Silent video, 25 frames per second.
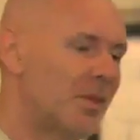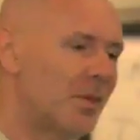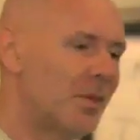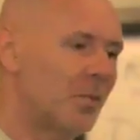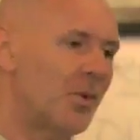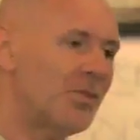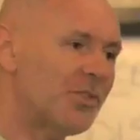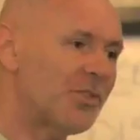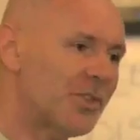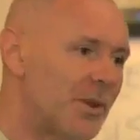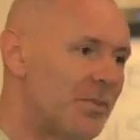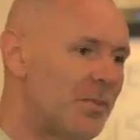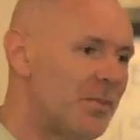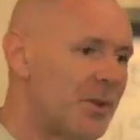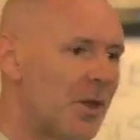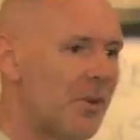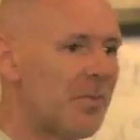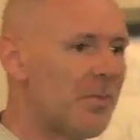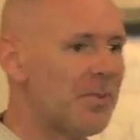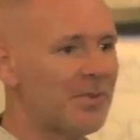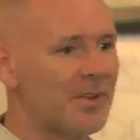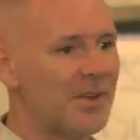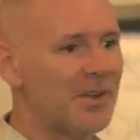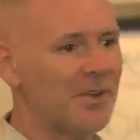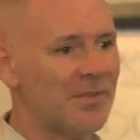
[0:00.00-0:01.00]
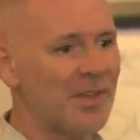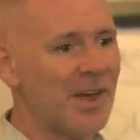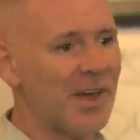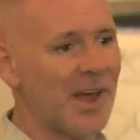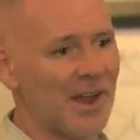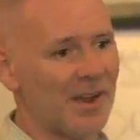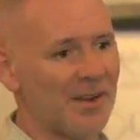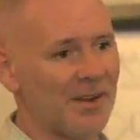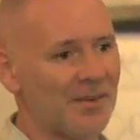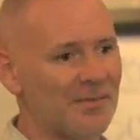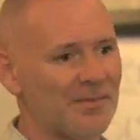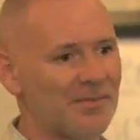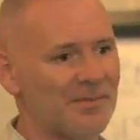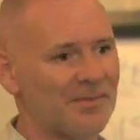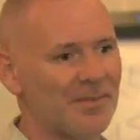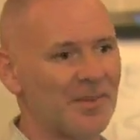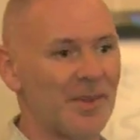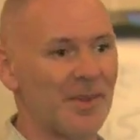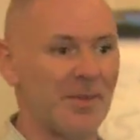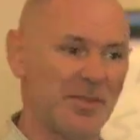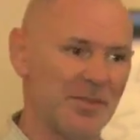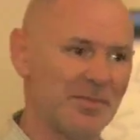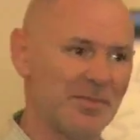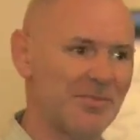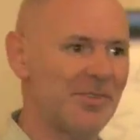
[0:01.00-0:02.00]
what's going to be the opposite of that?
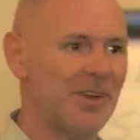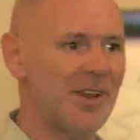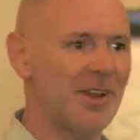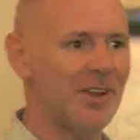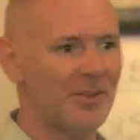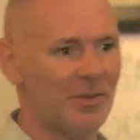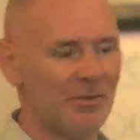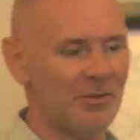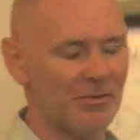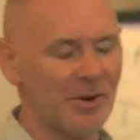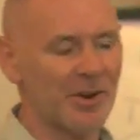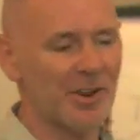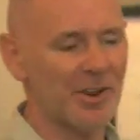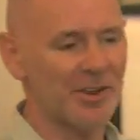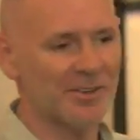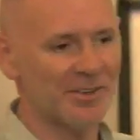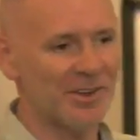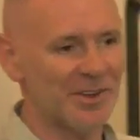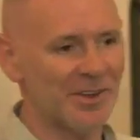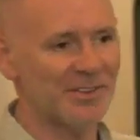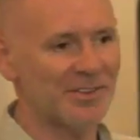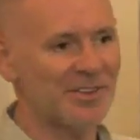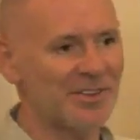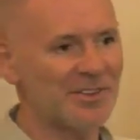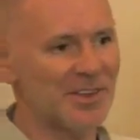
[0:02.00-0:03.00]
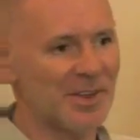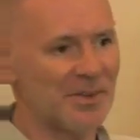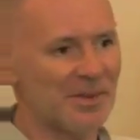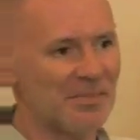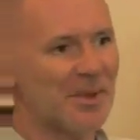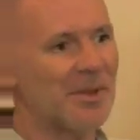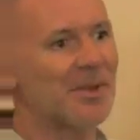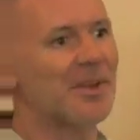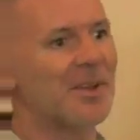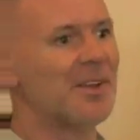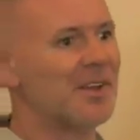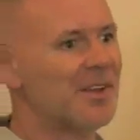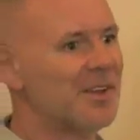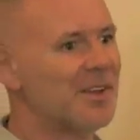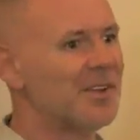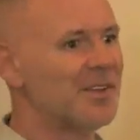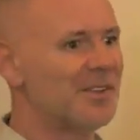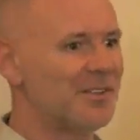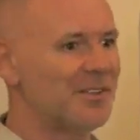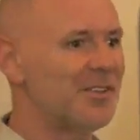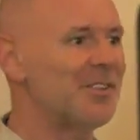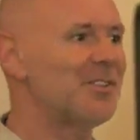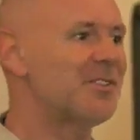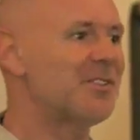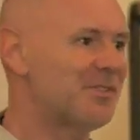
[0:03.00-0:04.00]
No, it's really not rocket science, is it? But
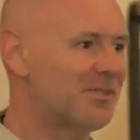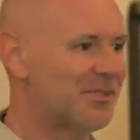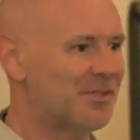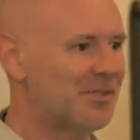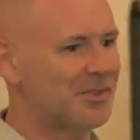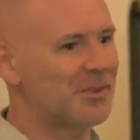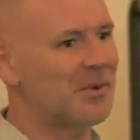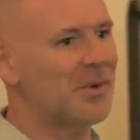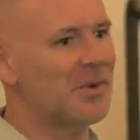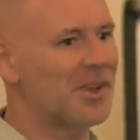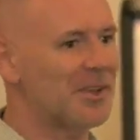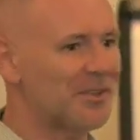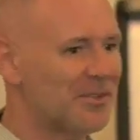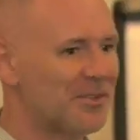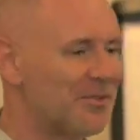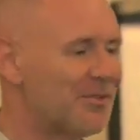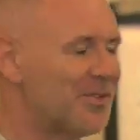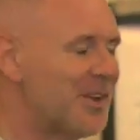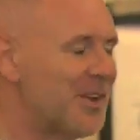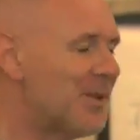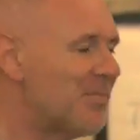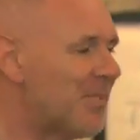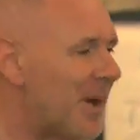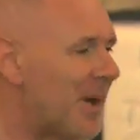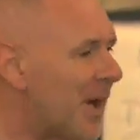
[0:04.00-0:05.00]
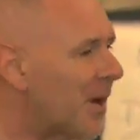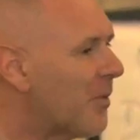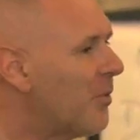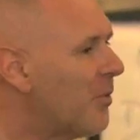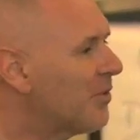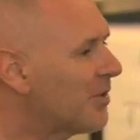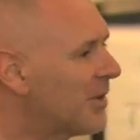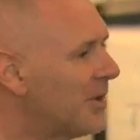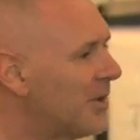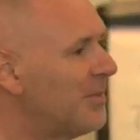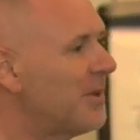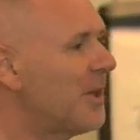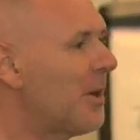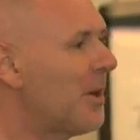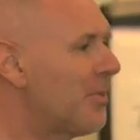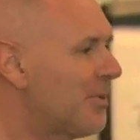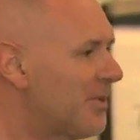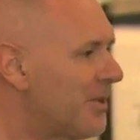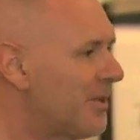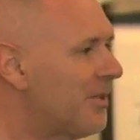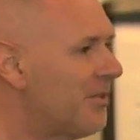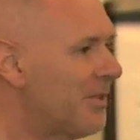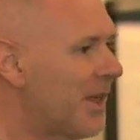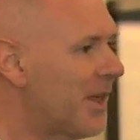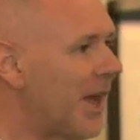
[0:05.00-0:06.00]
just so I get some feedback, what's going to be the
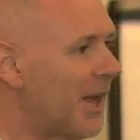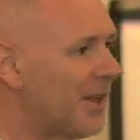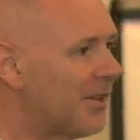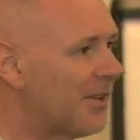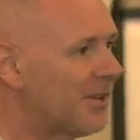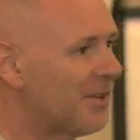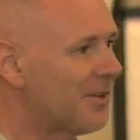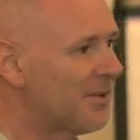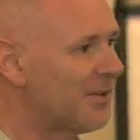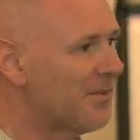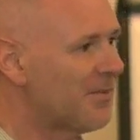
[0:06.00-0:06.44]
opposite of that?